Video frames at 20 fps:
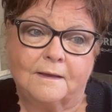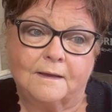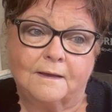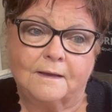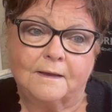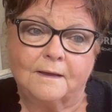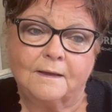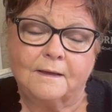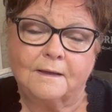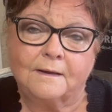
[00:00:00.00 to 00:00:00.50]

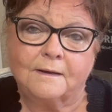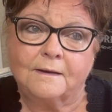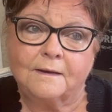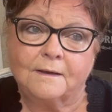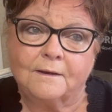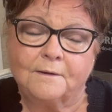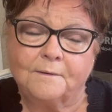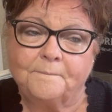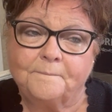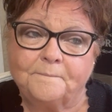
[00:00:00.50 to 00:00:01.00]

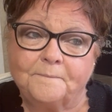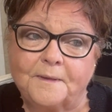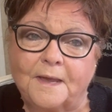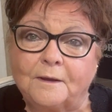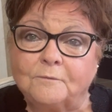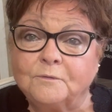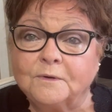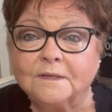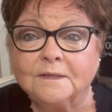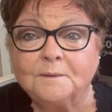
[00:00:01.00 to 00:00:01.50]
I
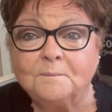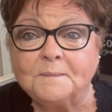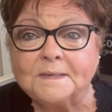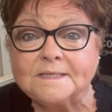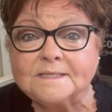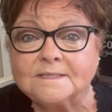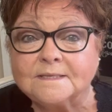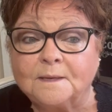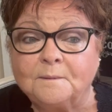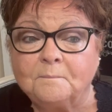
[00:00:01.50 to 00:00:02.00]
really
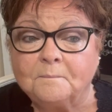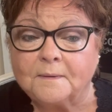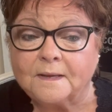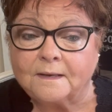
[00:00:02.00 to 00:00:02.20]
miss him.